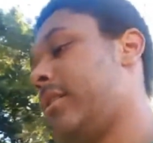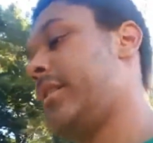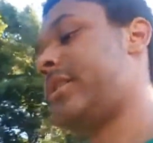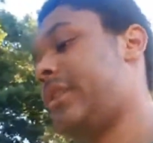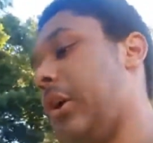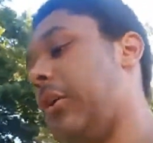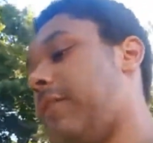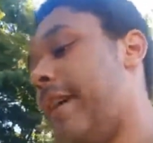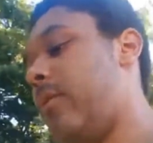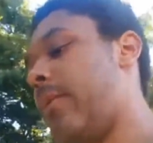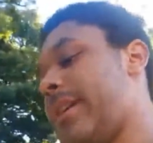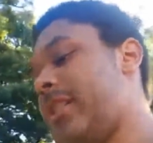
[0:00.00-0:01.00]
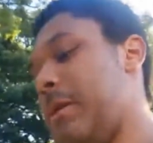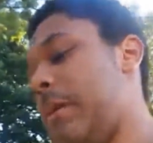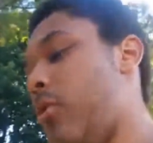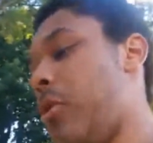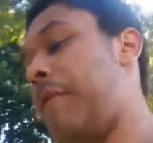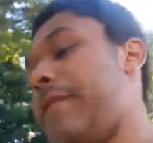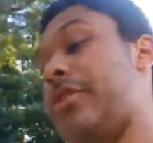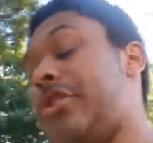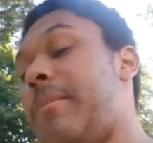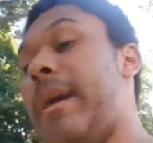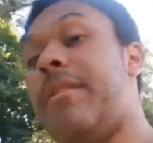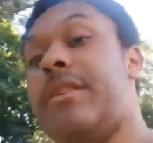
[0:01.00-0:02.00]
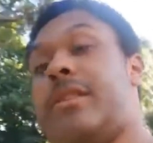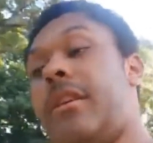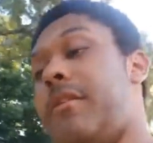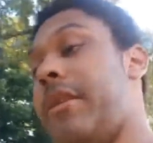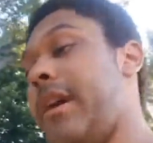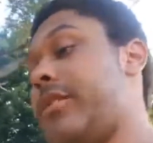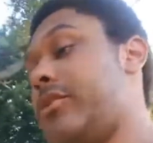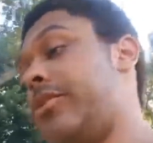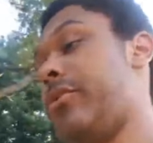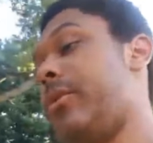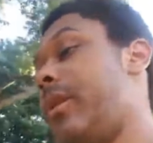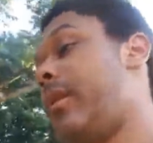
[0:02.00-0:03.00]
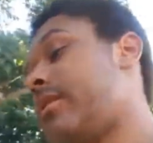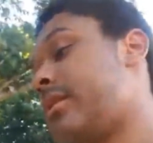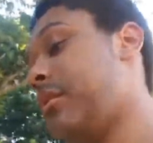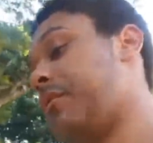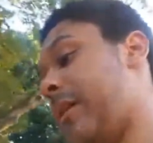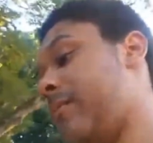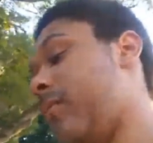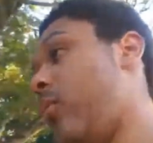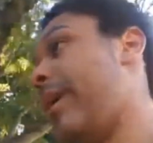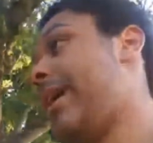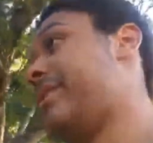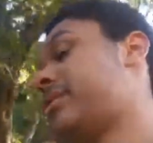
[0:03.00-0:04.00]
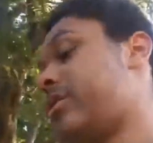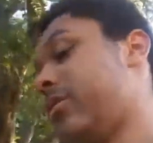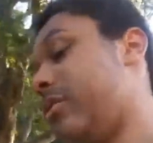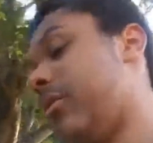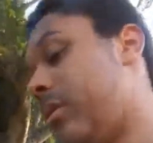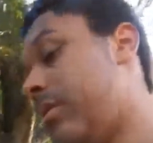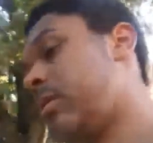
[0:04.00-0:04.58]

still find ways to be more efficient about the stuff that I do, and still find more ways to